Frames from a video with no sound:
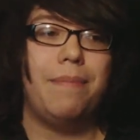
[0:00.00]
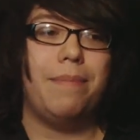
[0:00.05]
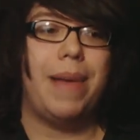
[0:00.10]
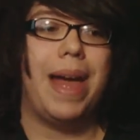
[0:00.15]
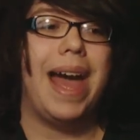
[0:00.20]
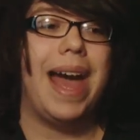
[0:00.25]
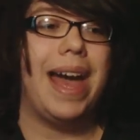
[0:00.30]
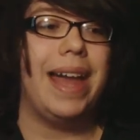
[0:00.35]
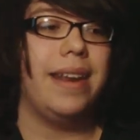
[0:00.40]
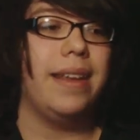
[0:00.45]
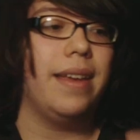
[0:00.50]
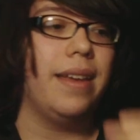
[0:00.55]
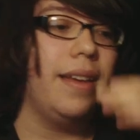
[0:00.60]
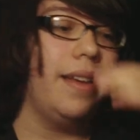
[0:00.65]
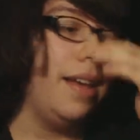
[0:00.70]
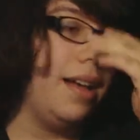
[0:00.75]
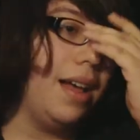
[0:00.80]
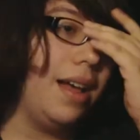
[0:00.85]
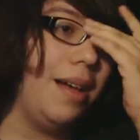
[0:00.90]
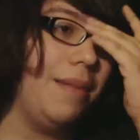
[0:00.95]
bad
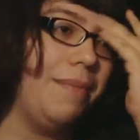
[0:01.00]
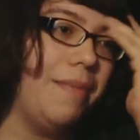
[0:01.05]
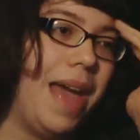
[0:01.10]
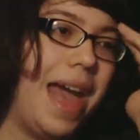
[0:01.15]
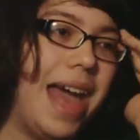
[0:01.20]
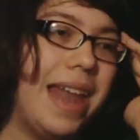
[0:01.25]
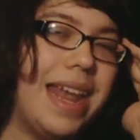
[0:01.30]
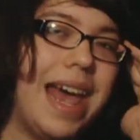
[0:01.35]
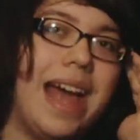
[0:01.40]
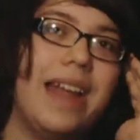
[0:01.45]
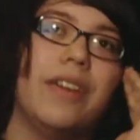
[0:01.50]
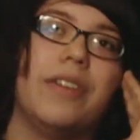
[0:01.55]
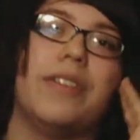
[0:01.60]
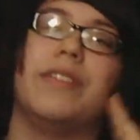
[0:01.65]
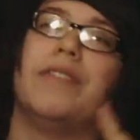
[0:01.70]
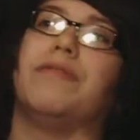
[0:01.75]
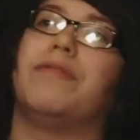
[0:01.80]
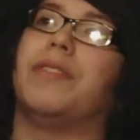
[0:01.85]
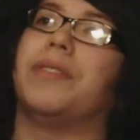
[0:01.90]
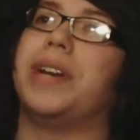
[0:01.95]
uh, mad at
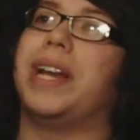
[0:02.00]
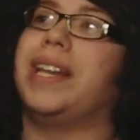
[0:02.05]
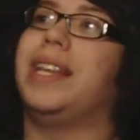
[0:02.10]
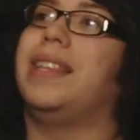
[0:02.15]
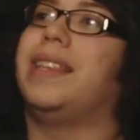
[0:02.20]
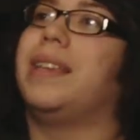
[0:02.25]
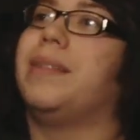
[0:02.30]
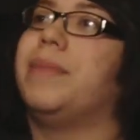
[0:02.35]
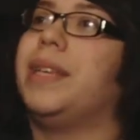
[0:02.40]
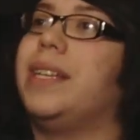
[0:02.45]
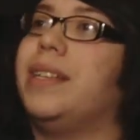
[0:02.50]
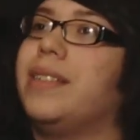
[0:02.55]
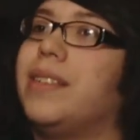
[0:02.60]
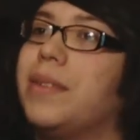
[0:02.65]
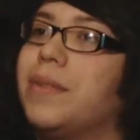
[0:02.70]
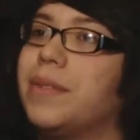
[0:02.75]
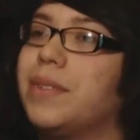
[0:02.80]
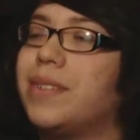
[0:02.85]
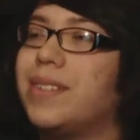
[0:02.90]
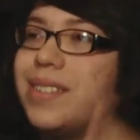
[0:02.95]
her for anything because
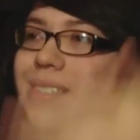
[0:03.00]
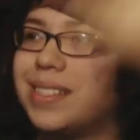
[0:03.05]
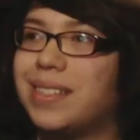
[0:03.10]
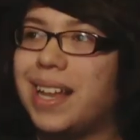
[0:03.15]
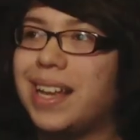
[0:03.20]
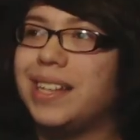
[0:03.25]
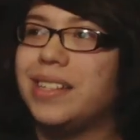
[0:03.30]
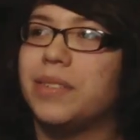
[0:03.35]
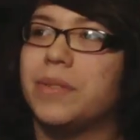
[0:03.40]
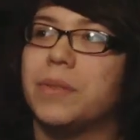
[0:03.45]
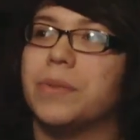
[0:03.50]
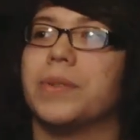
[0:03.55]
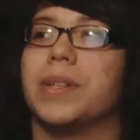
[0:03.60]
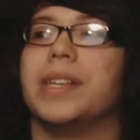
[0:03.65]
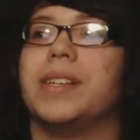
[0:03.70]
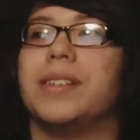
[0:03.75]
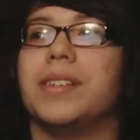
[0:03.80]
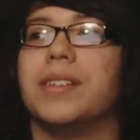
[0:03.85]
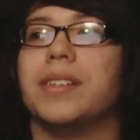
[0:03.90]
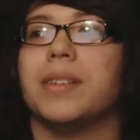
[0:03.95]
it was just high school
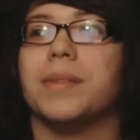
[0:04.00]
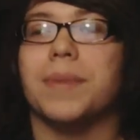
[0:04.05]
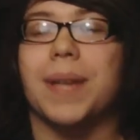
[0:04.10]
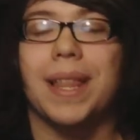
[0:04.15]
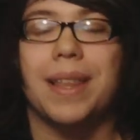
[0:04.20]
relationships.